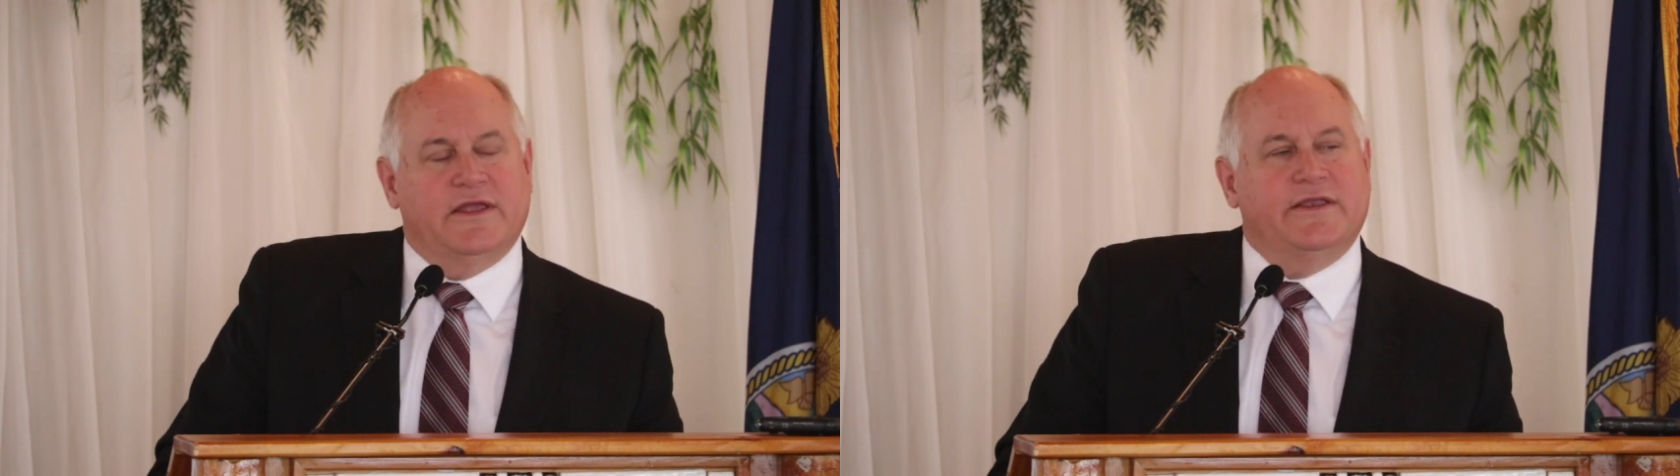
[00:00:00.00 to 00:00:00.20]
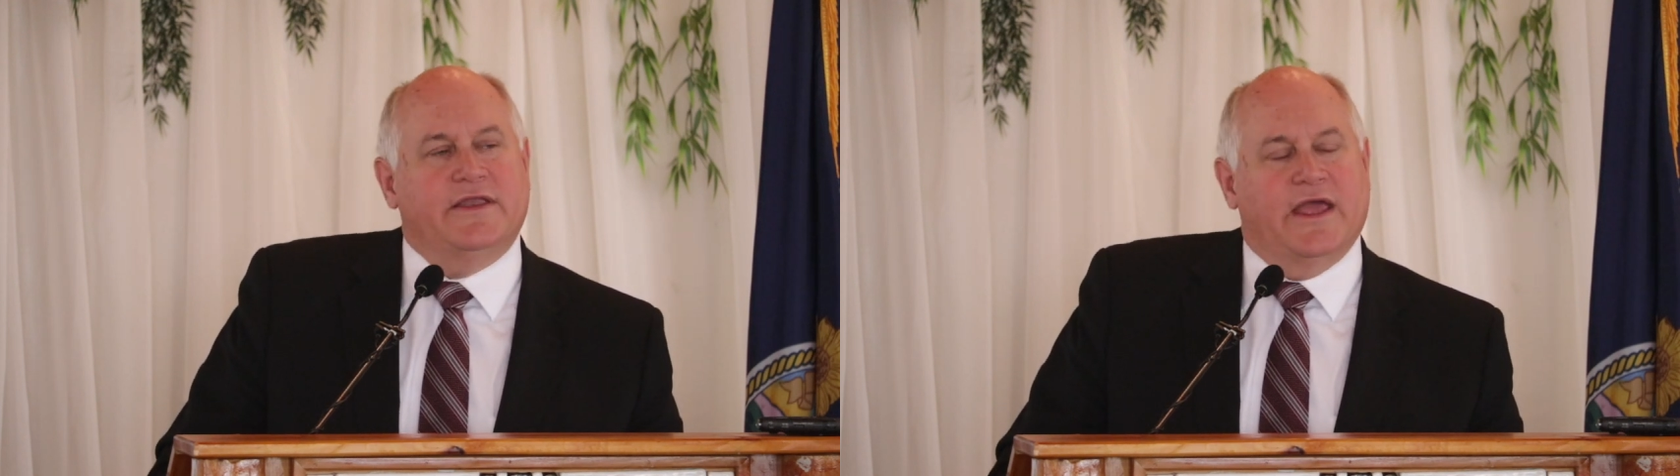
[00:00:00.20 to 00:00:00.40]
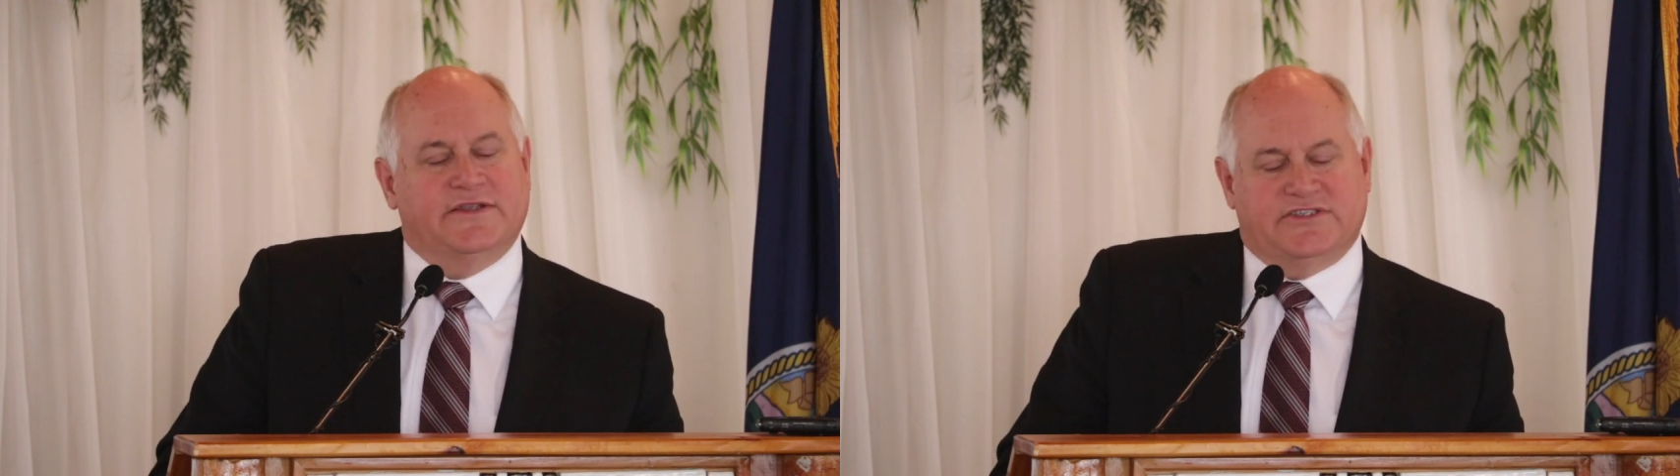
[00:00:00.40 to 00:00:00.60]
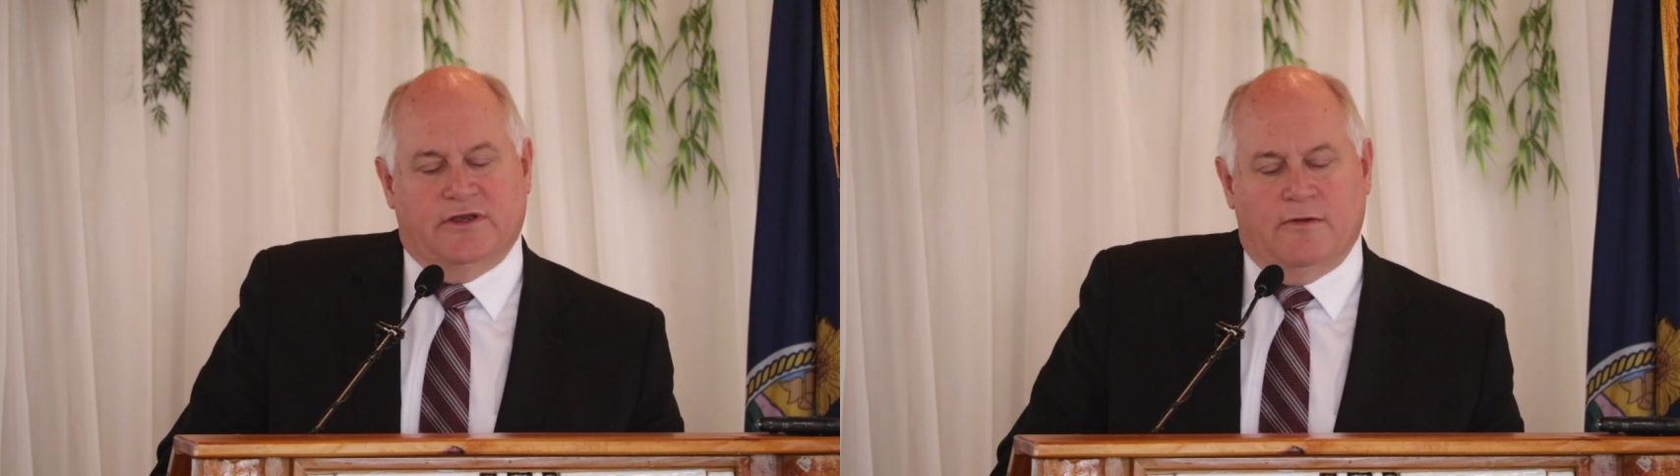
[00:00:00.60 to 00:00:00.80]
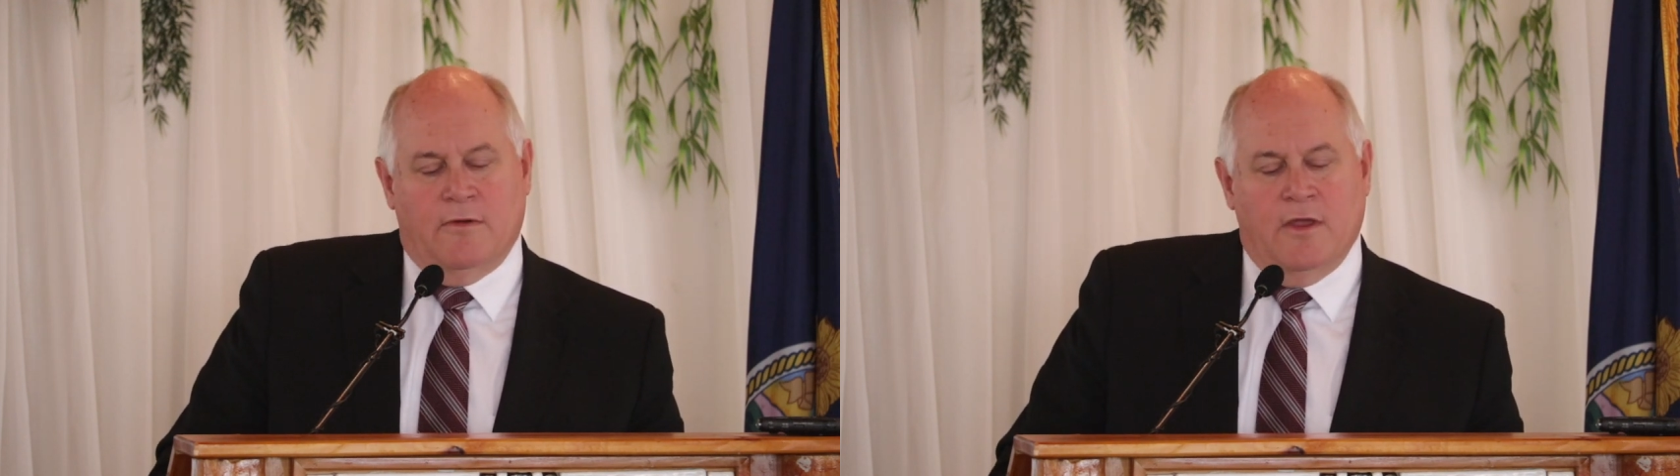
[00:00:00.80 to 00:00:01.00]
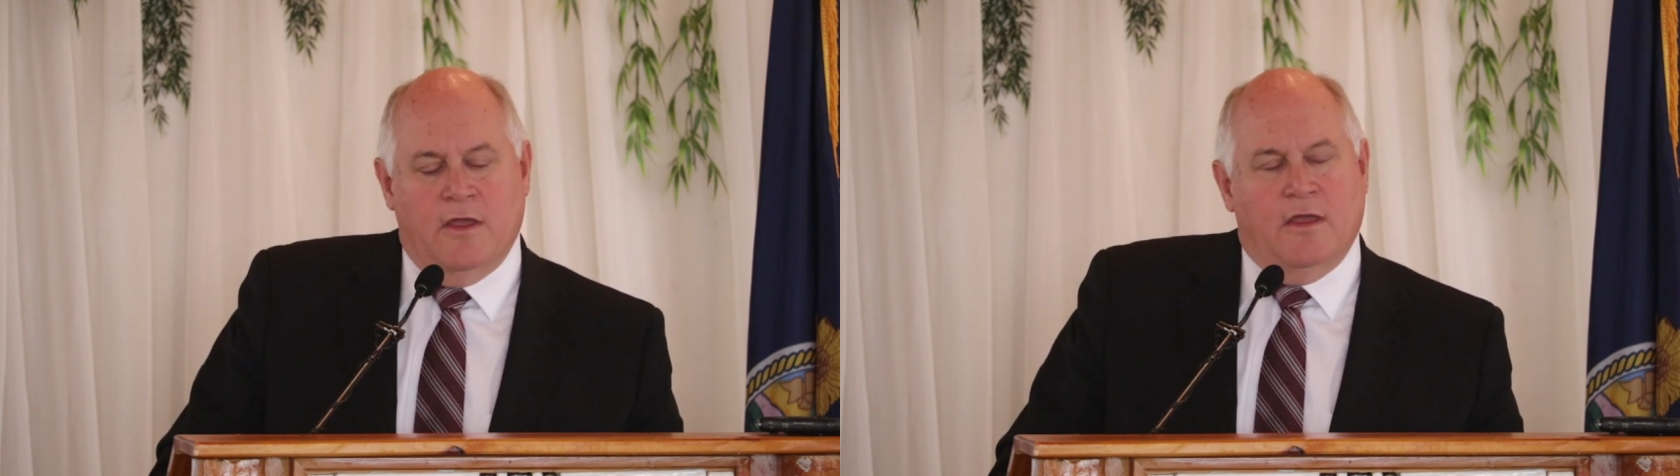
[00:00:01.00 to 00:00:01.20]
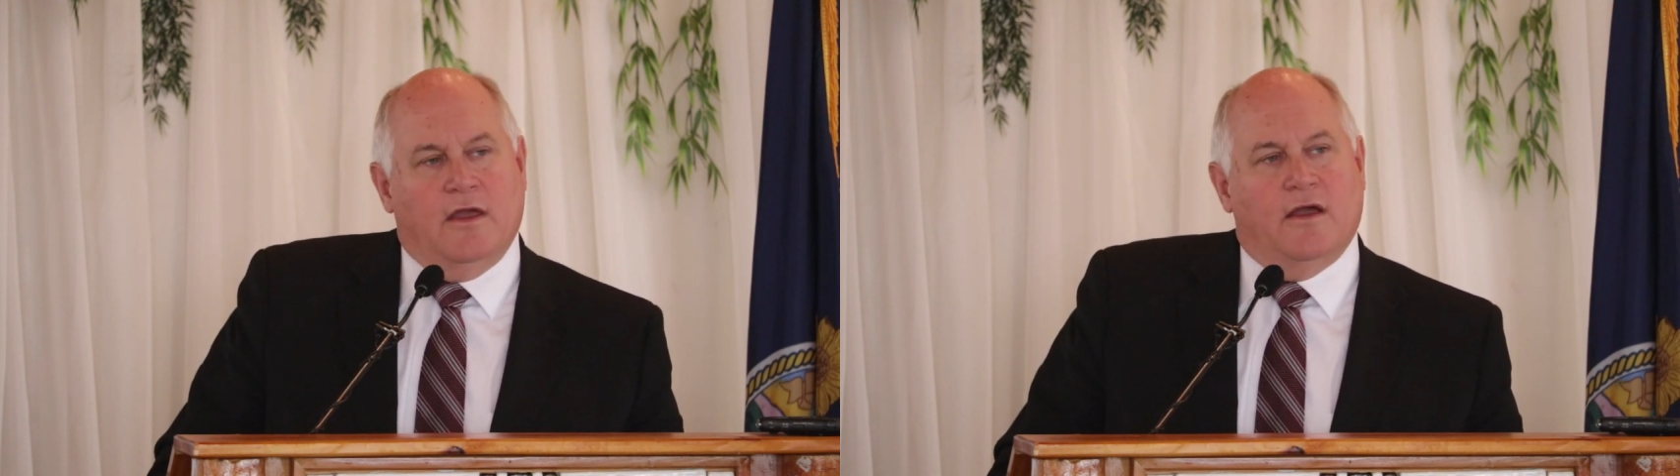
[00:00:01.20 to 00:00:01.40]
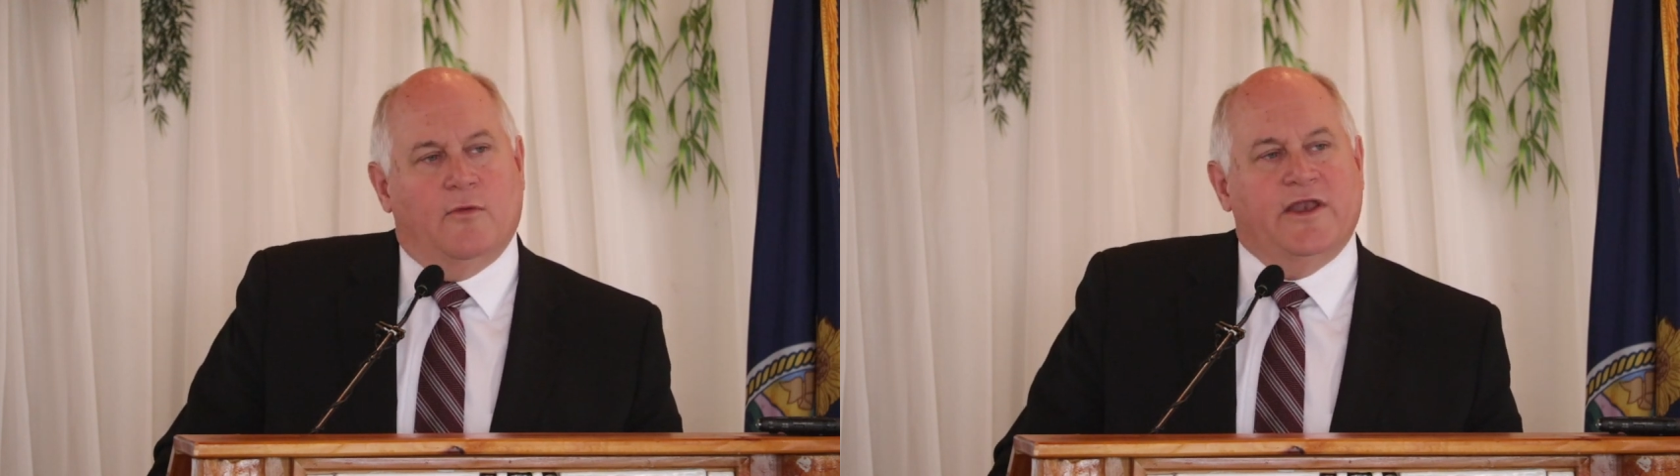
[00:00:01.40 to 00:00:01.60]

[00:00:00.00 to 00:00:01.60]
And, and so uh,